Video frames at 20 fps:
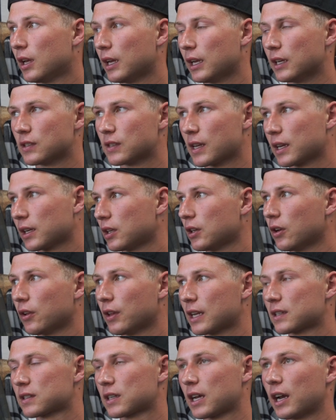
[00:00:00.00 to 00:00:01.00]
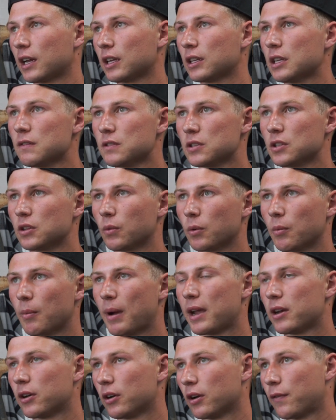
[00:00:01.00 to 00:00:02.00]
It's like, that's kind of gives you the
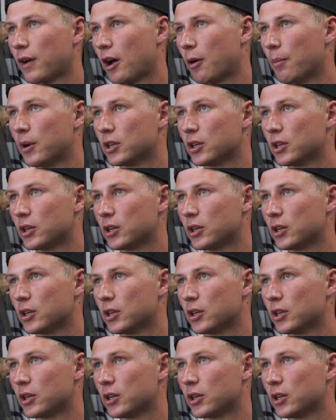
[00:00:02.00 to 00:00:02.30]
reminder of how